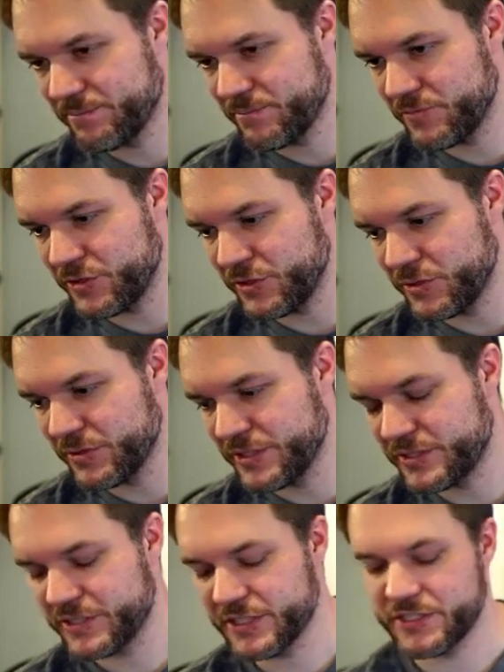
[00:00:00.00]
The only
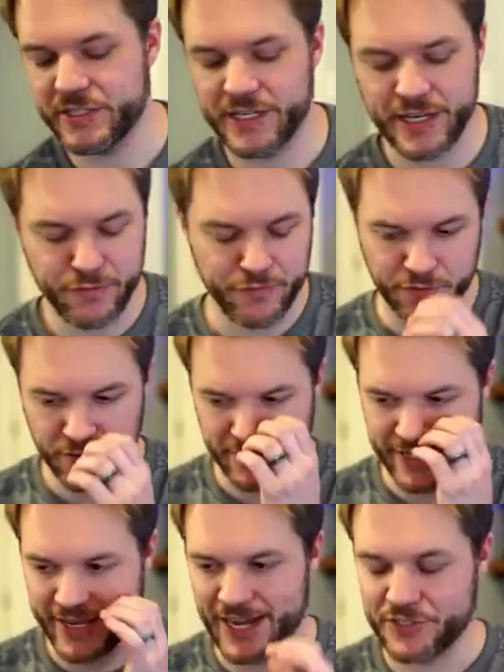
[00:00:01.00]
suggestion I have for
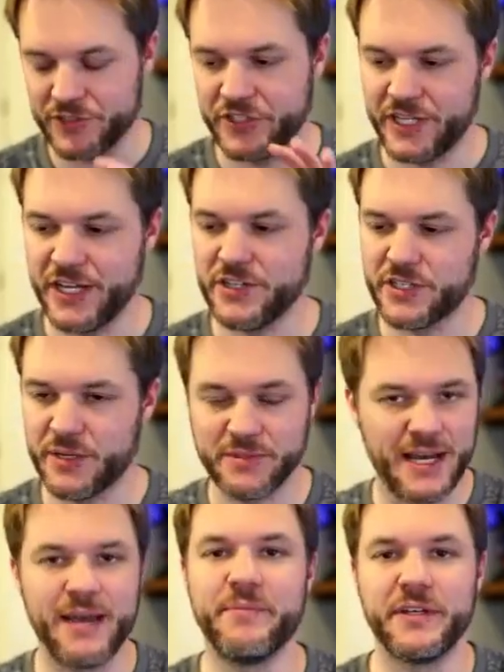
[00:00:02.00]
like actually changing up
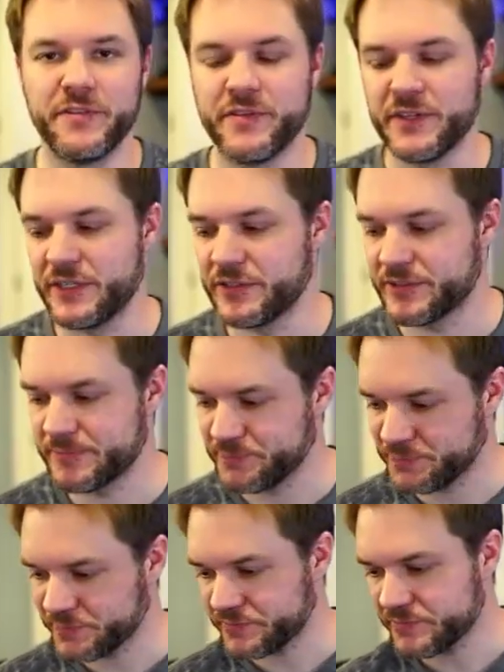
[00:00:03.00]
timing of things,
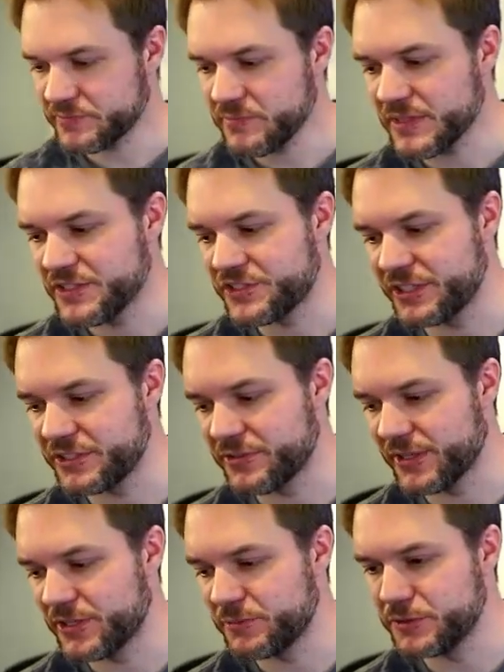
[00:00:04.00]
changing
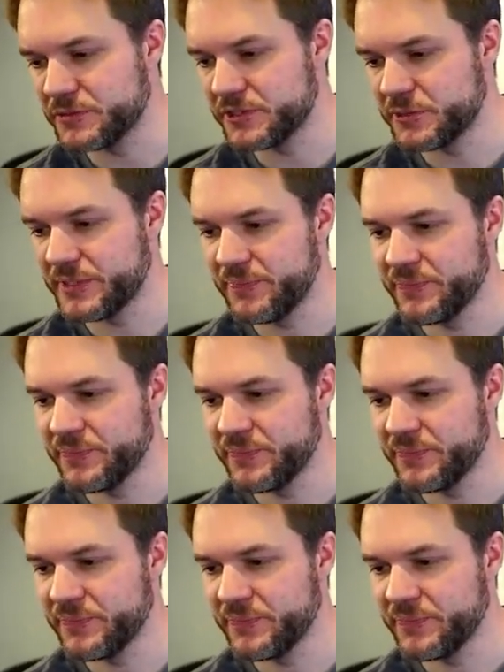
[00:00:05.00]
around the move a little bit,